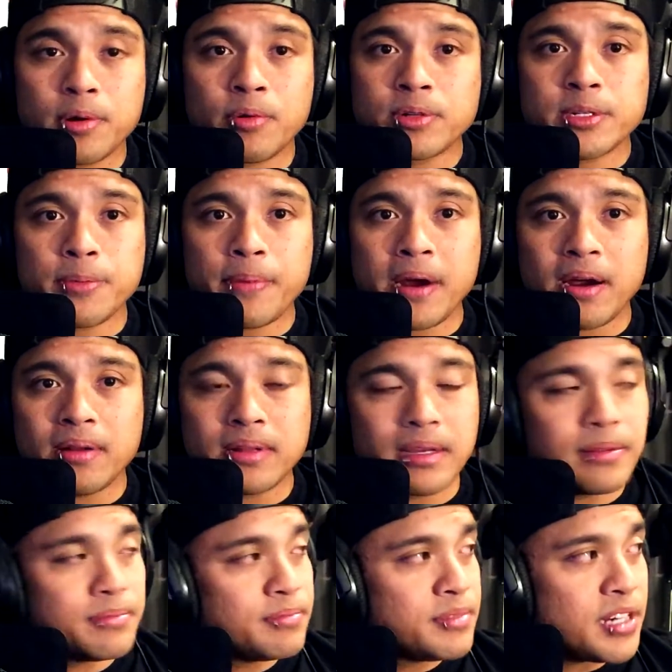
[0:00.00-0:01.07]
which
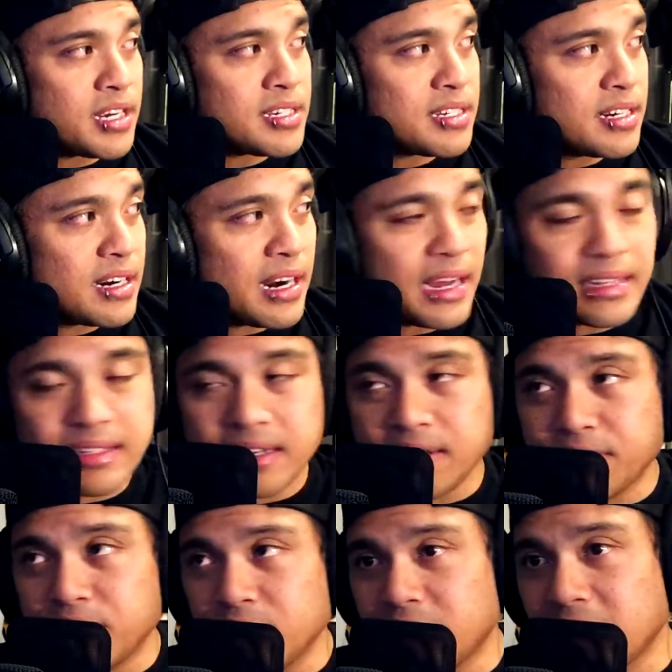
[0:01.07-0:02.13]
apparently Justin and I did a
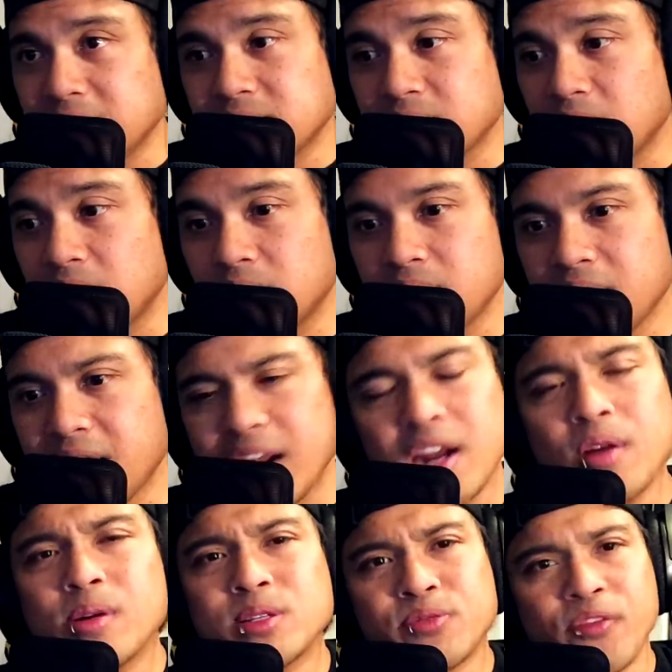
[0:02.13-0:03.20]
few days ago. And you
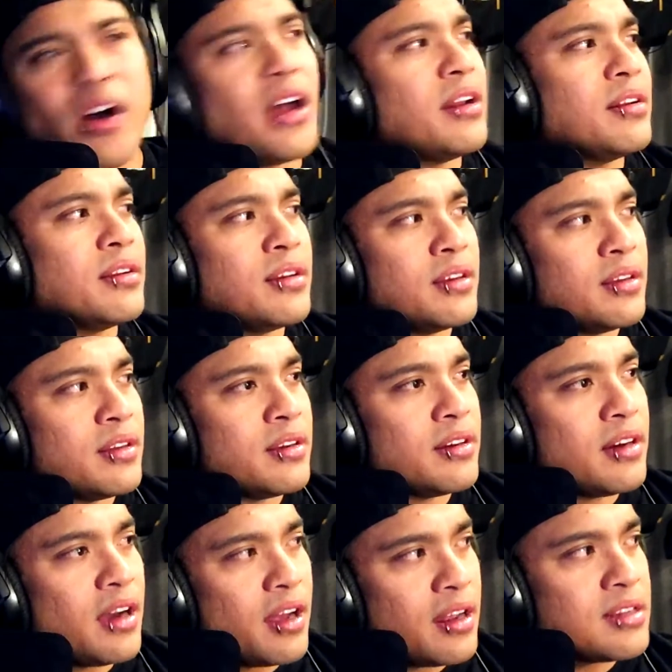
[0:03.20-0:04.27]
know, it's fun.
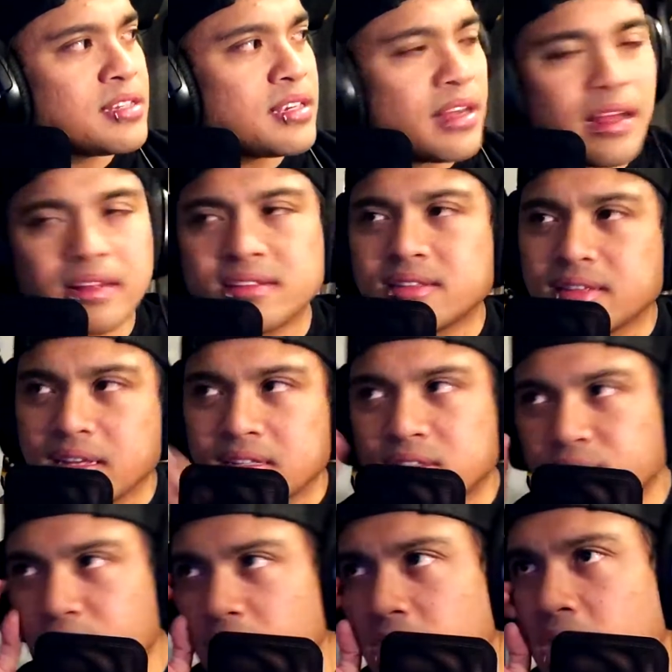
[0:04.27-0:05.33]
It's
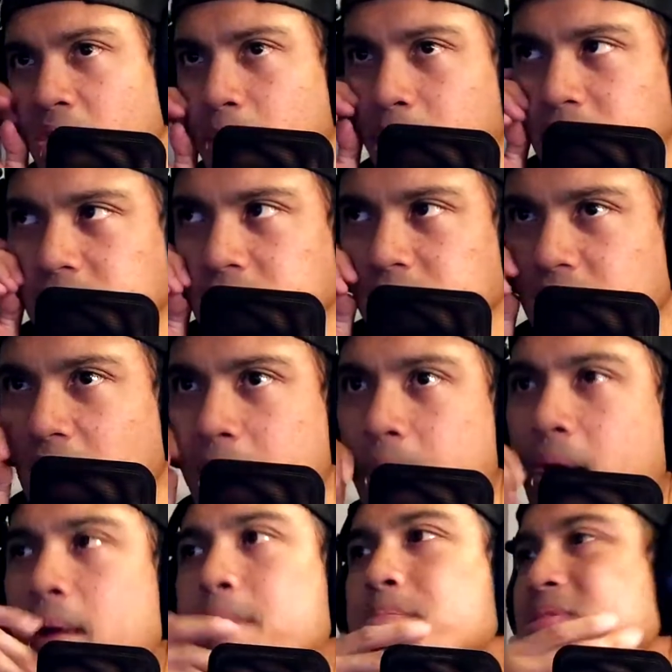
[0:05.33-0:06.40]
fun how much
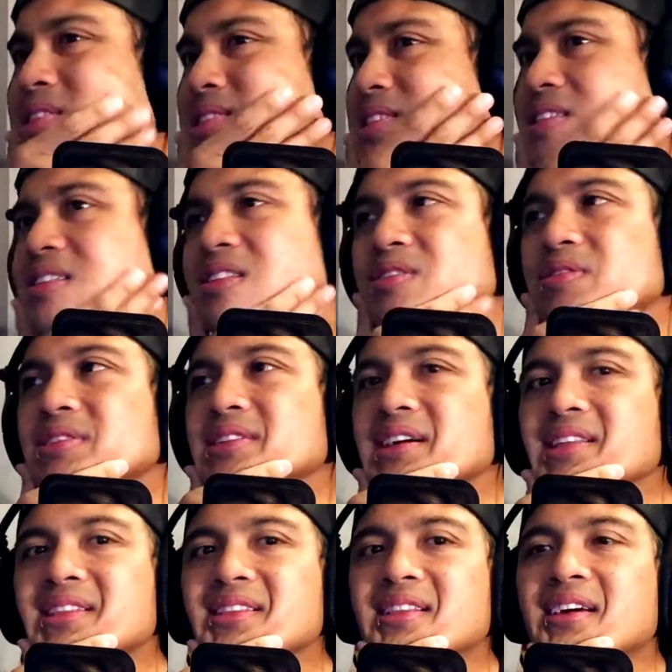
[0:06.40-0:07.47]
I miss doing
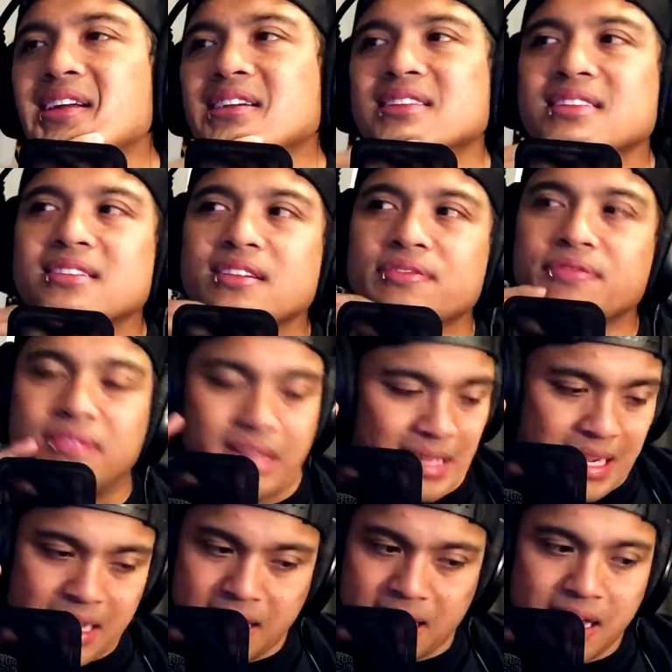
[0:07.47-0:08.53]
athletic stuff
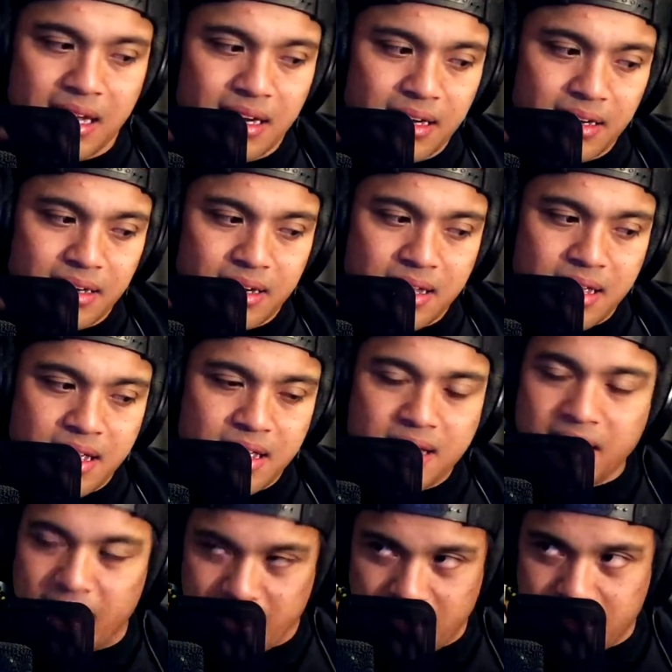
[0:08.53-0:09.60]
like that,
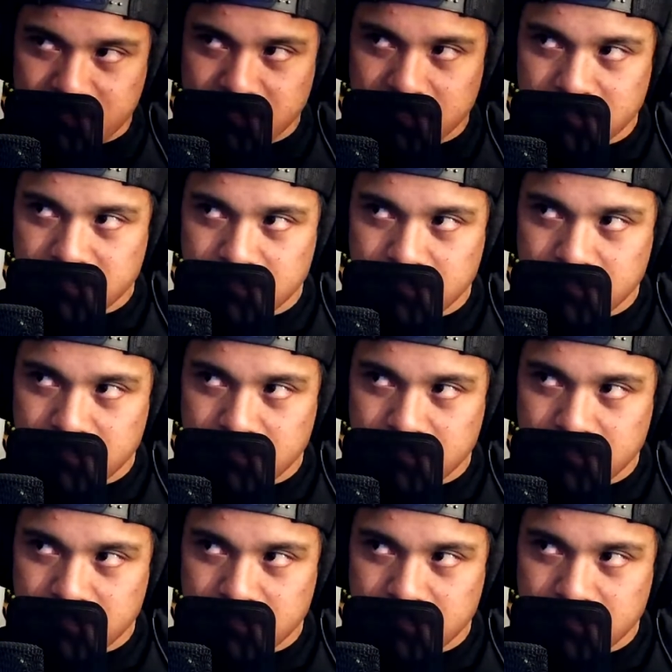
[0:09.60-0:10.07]
I guess.